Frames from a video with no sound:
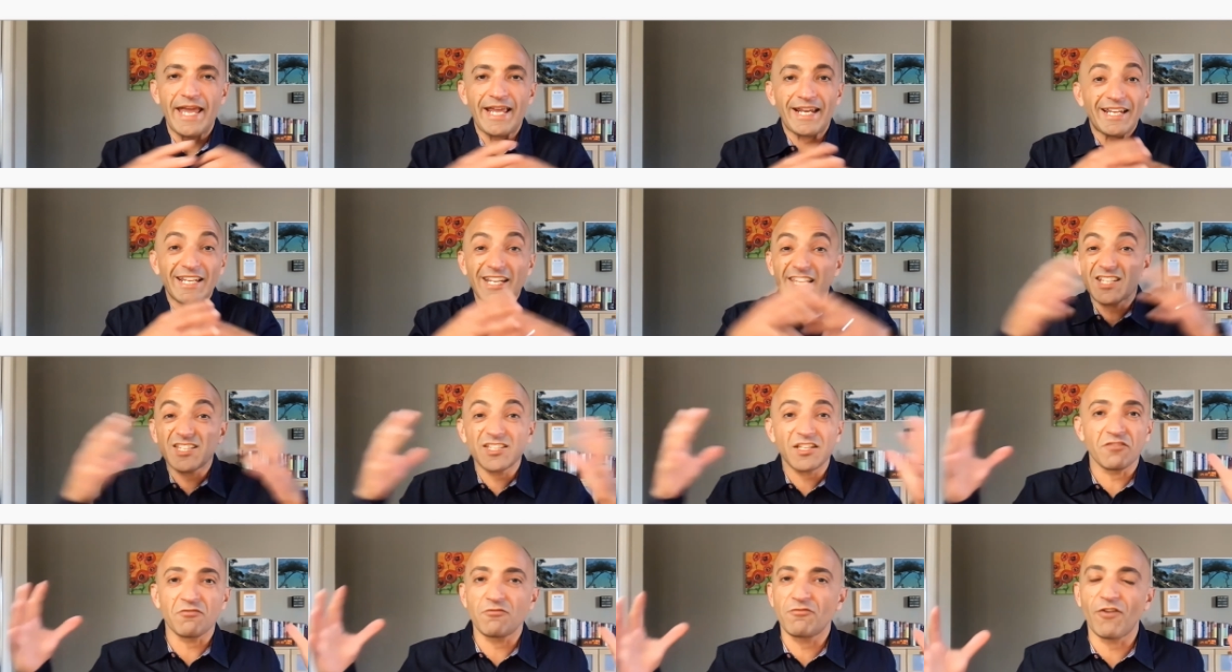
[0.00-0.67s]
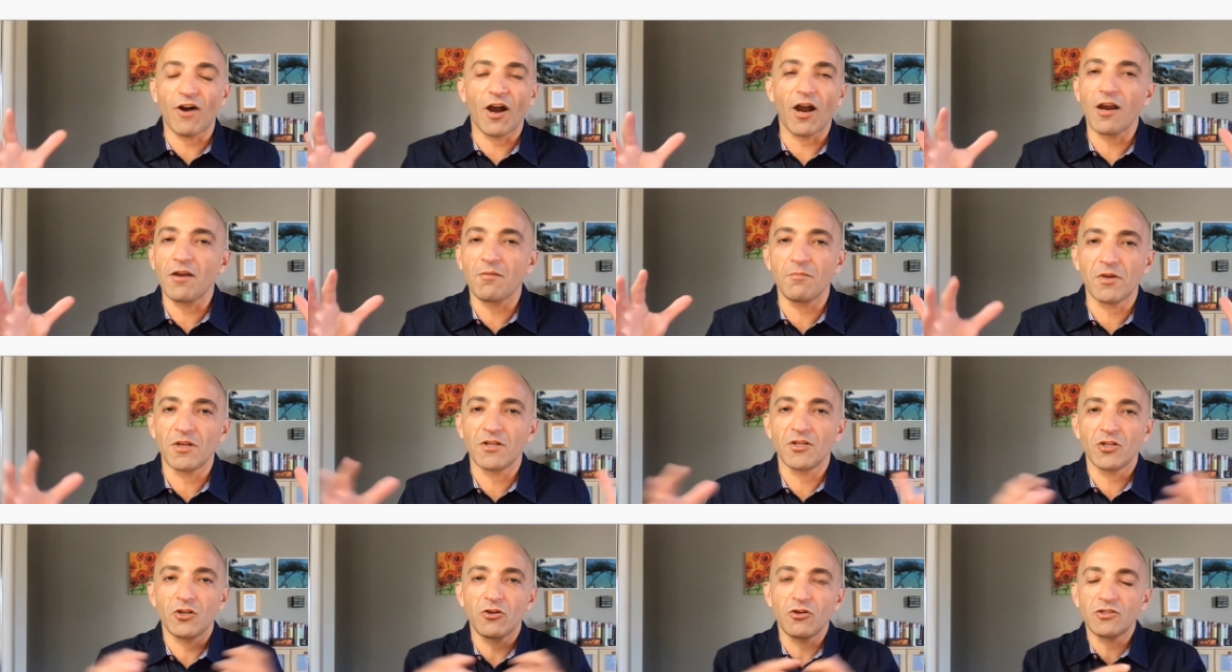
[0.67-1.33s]
analytics
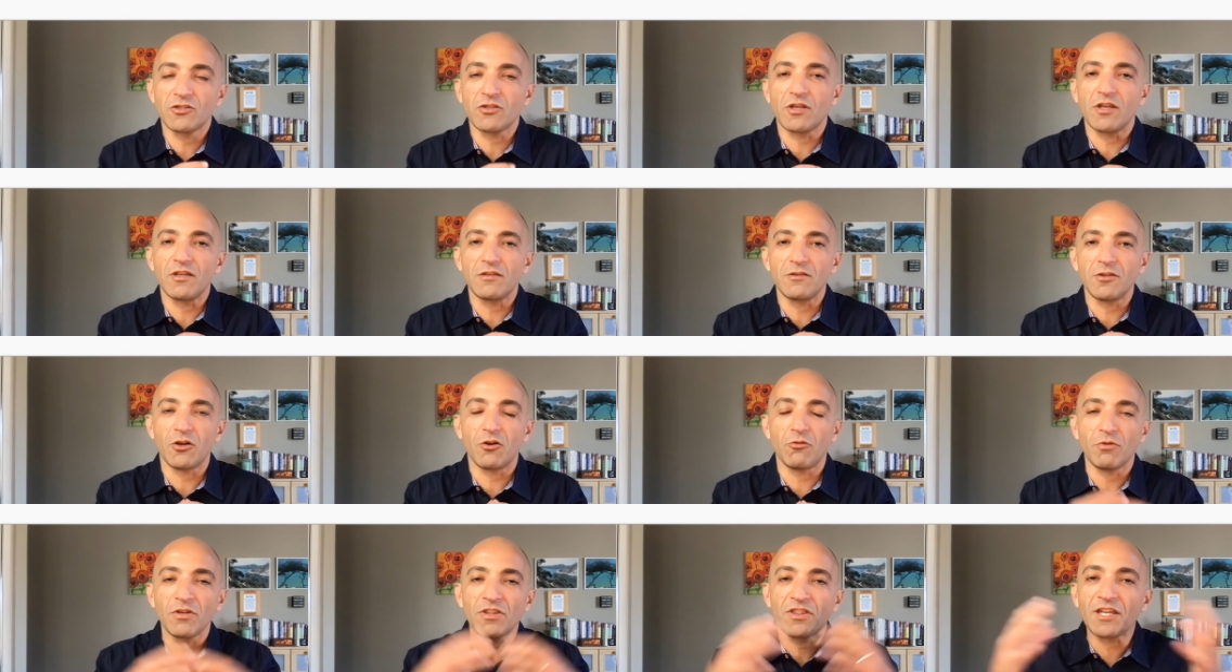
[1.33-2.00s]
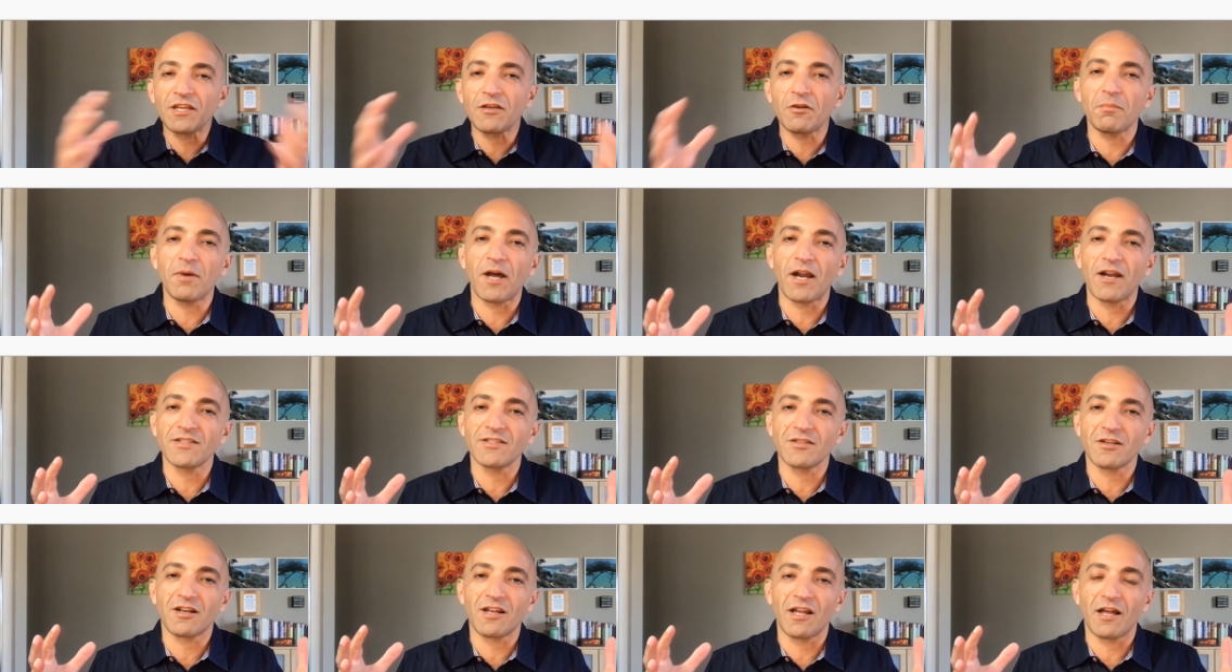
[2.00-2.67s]
environment, you know, it's, we think
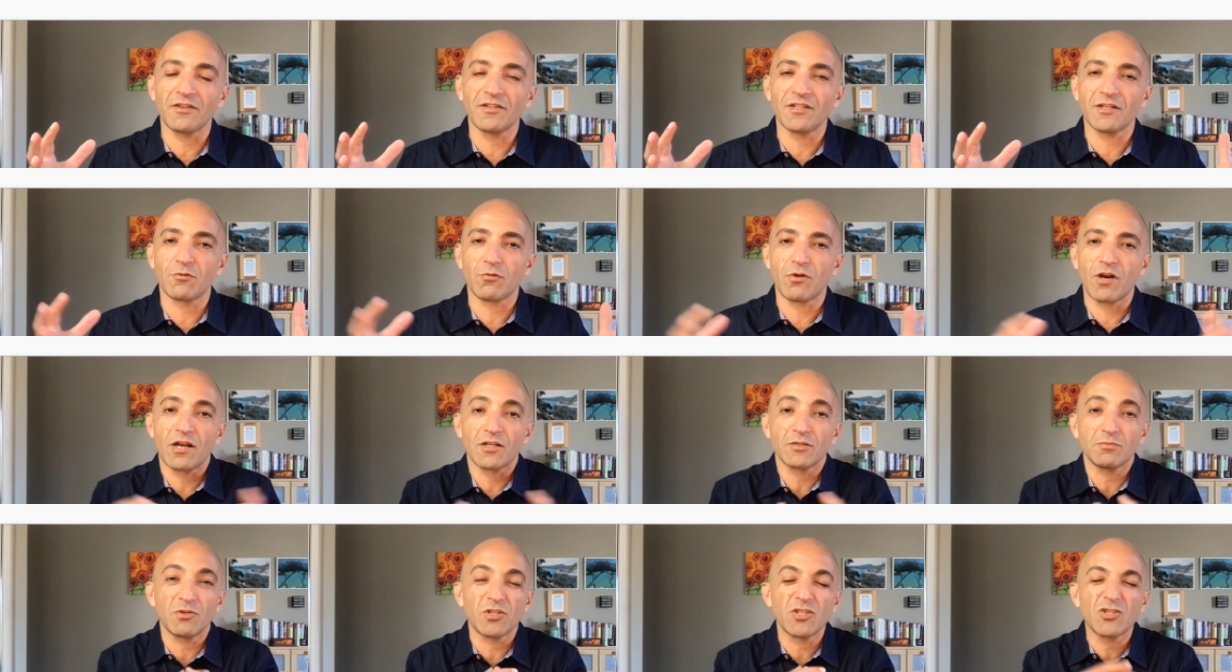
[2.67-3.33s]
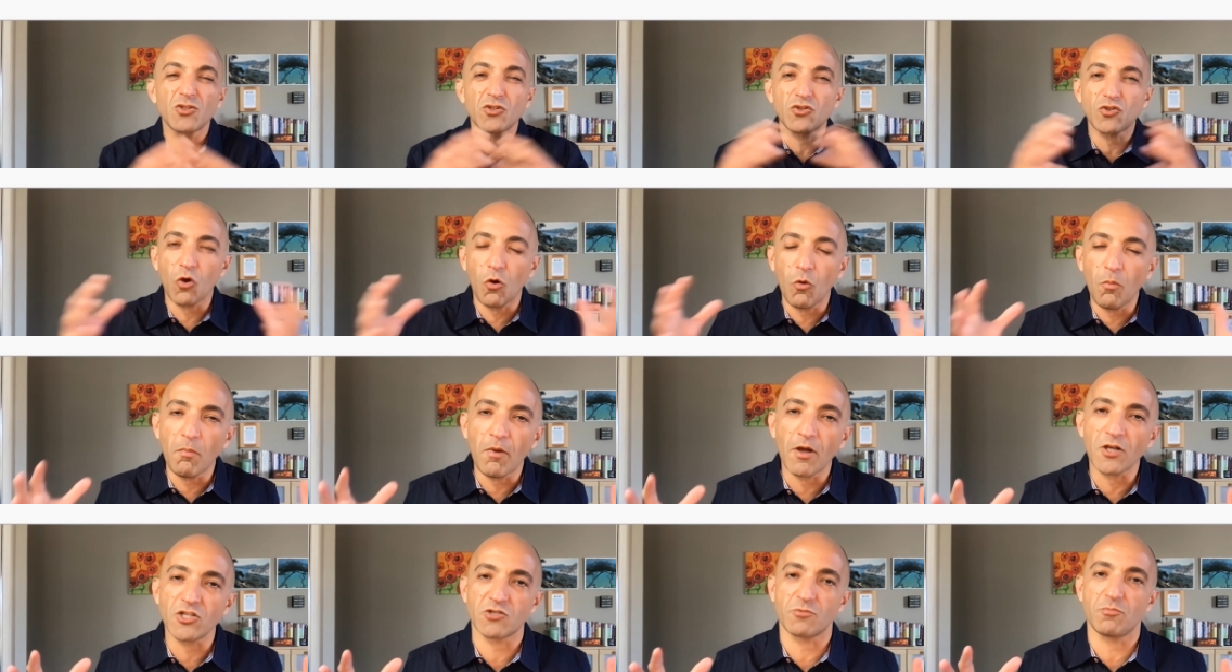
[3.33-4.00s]
about it as a cloud data warehouse, but it's so
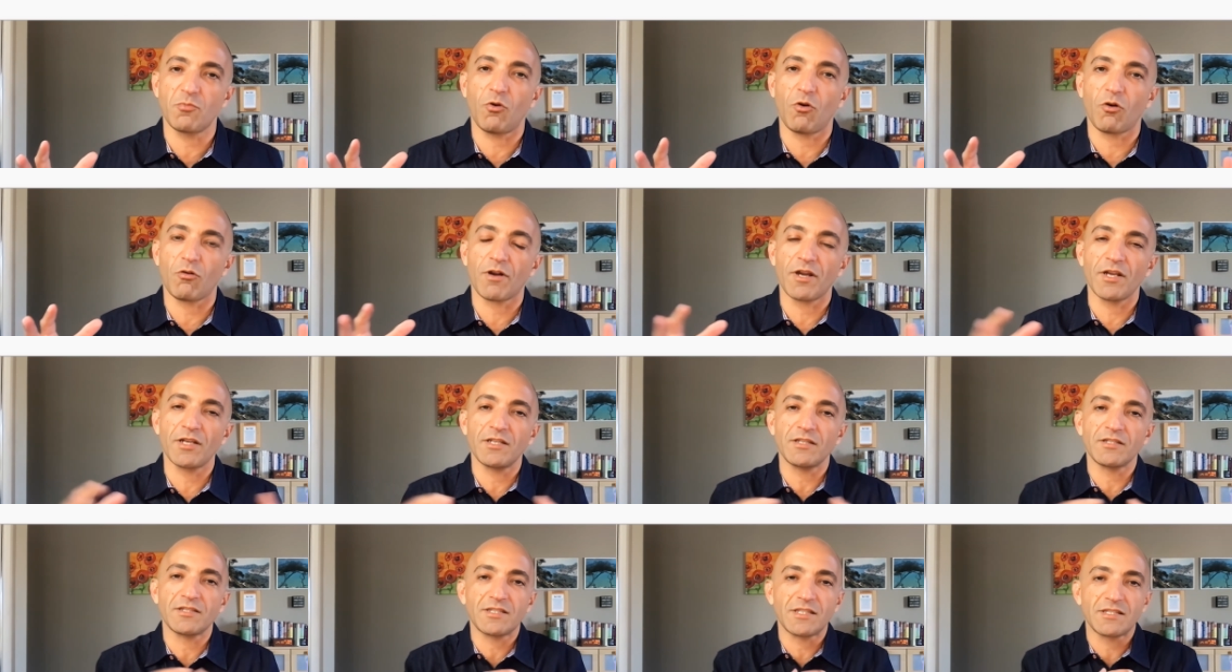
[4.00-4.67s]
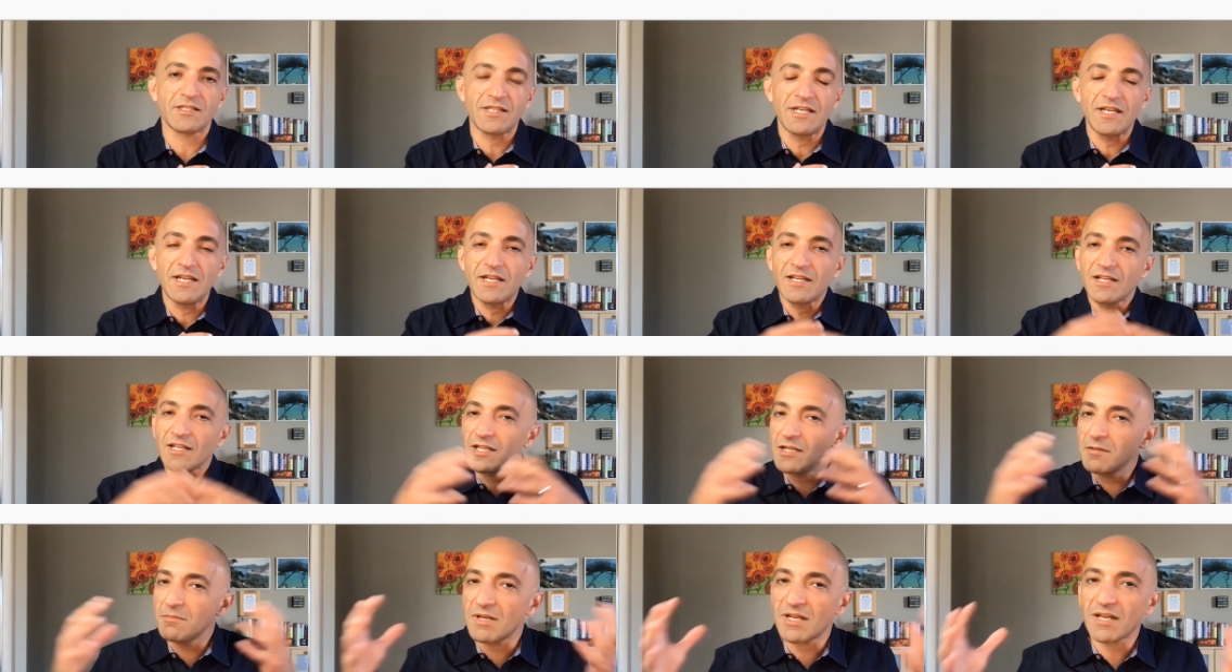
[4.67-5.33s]
much more, right? It's this
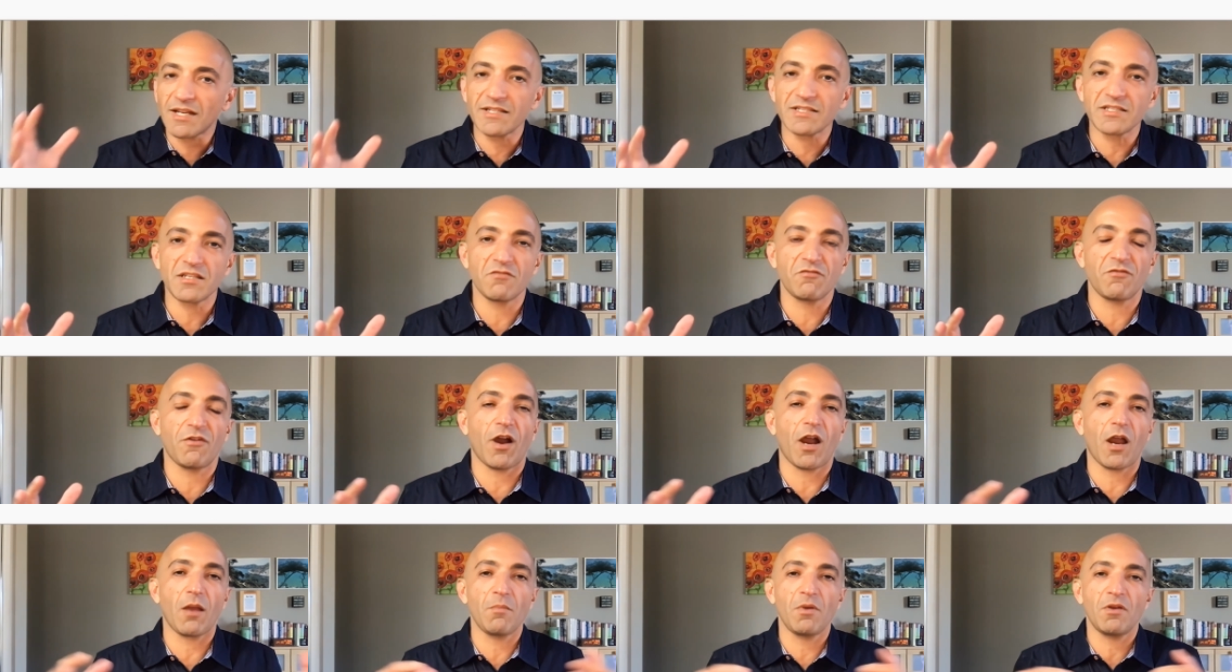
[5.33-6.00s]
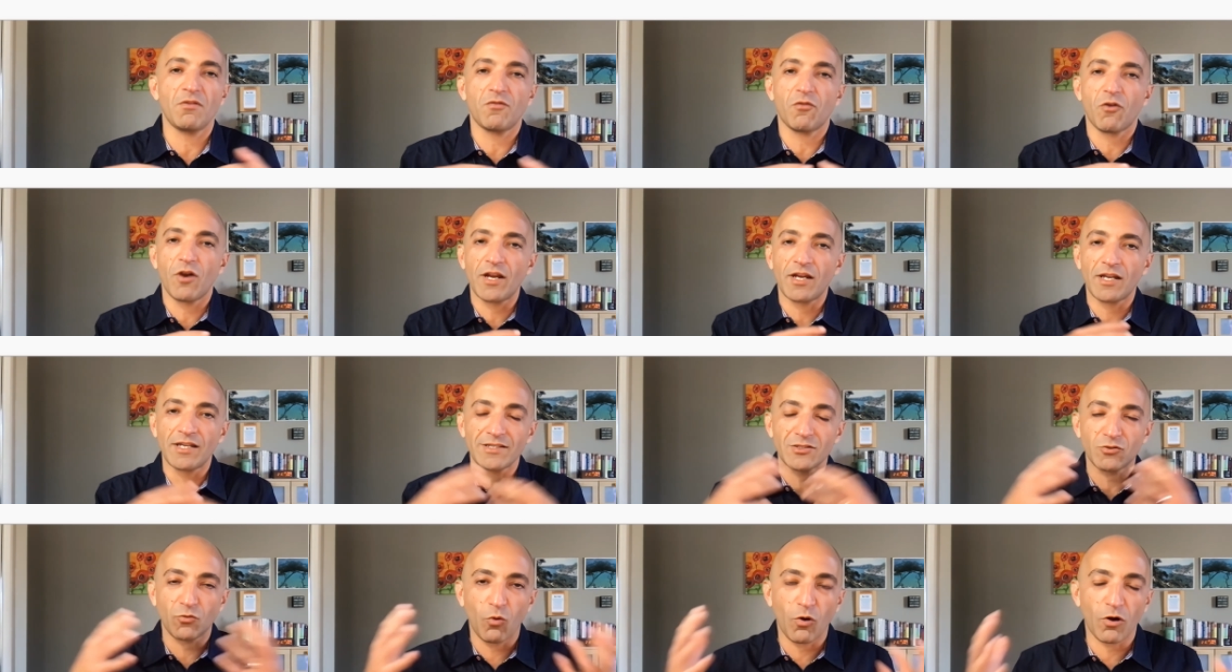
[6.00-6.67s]
limitless environment for
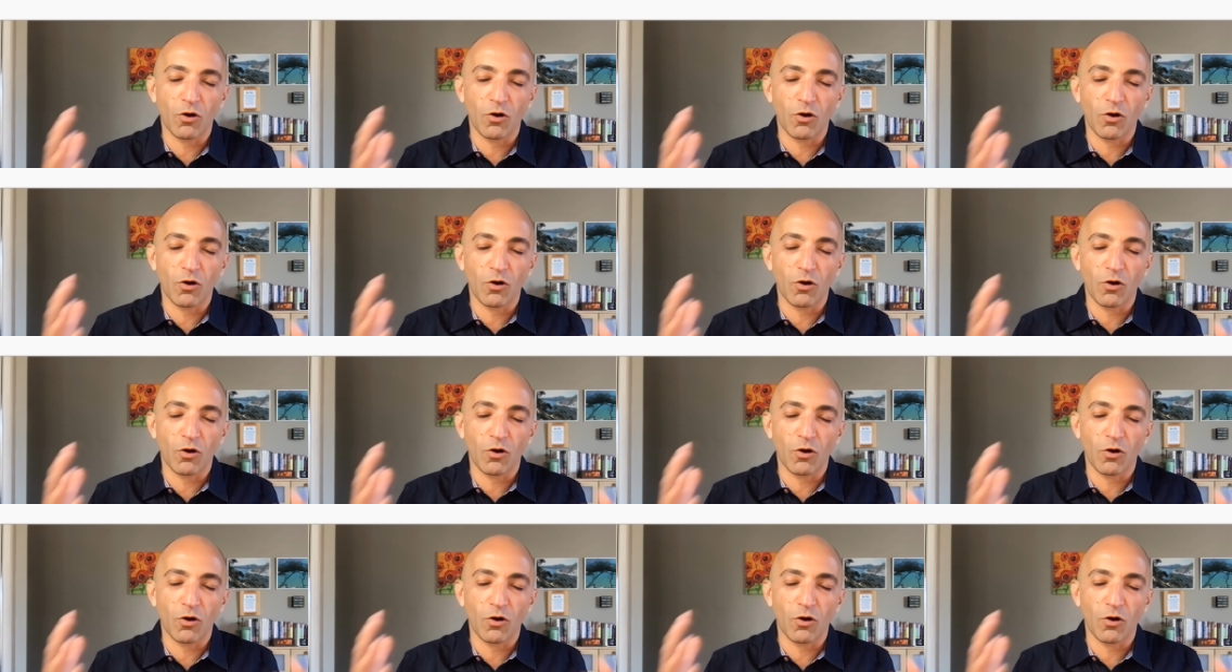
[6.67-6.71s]
analytics